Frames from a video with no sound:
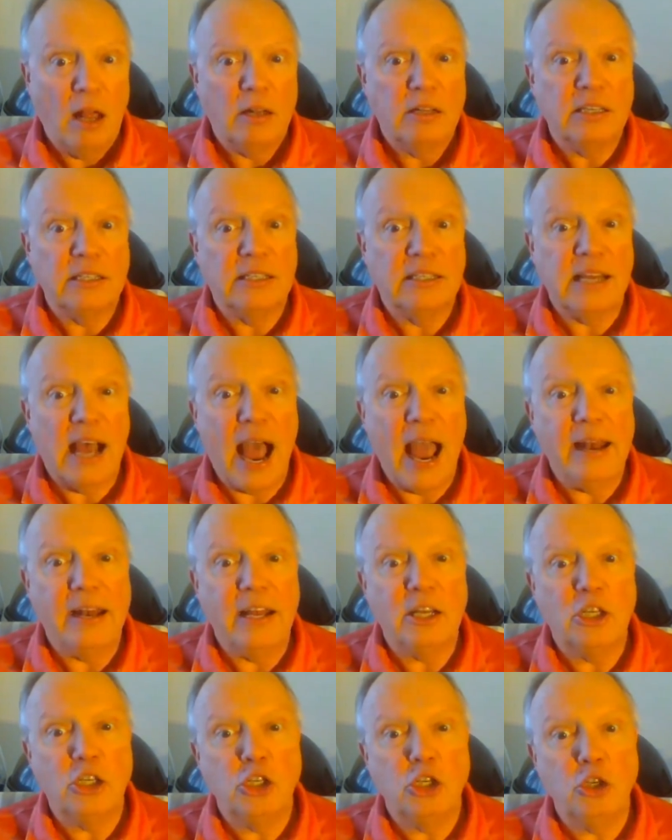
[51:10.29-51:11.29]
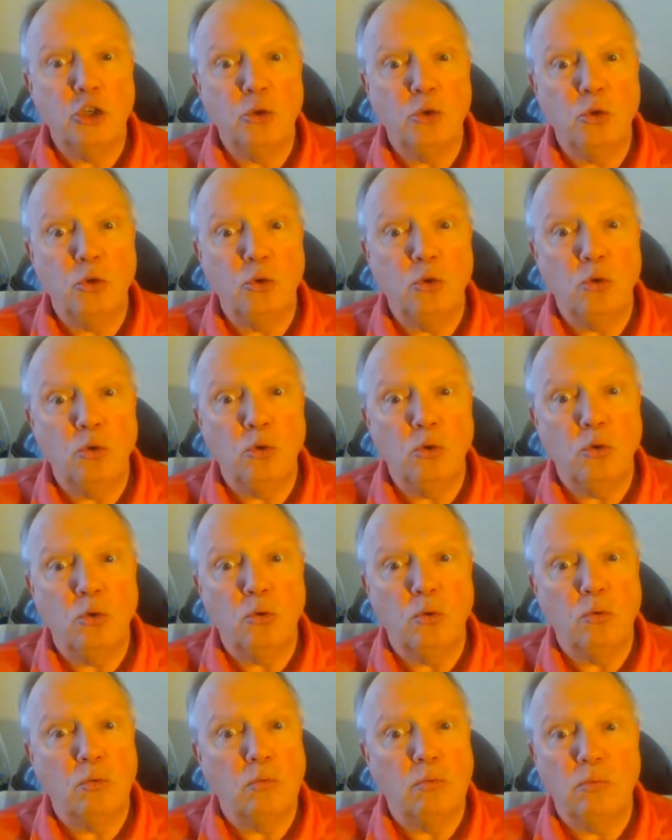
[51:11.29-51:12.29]
decided
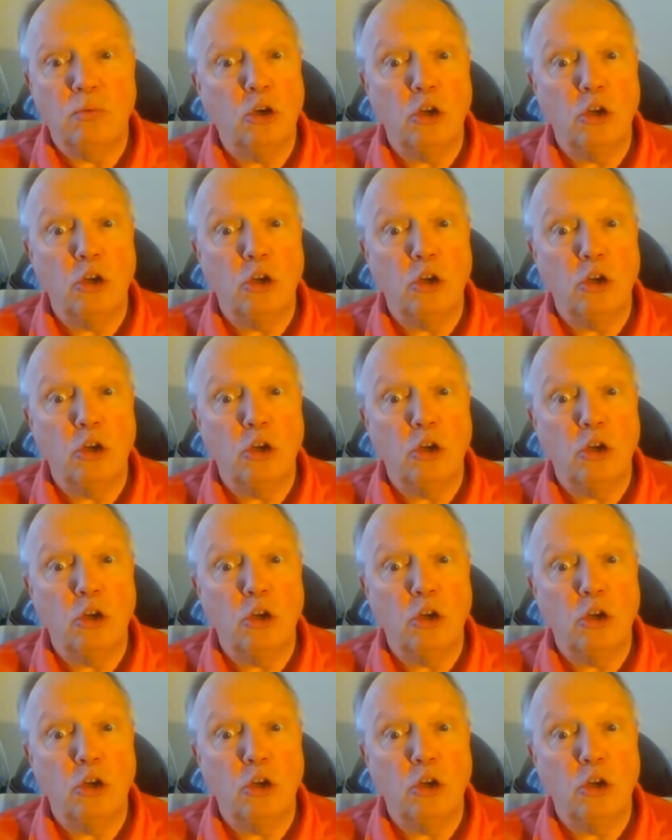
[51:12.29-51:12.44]
to